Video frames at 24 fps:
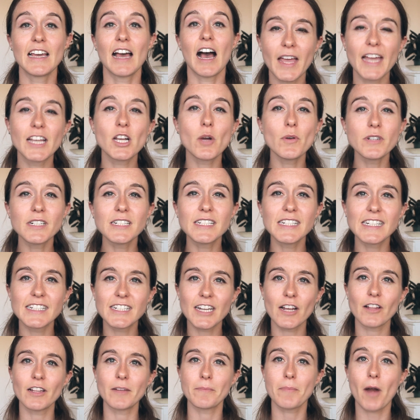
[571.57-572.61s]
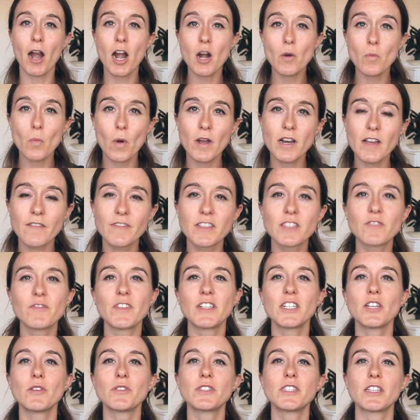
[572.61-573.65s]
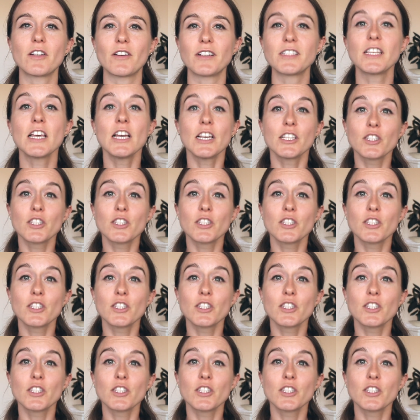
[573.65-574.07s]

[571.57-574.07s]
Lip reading: I go into detail in part 1 of this video series,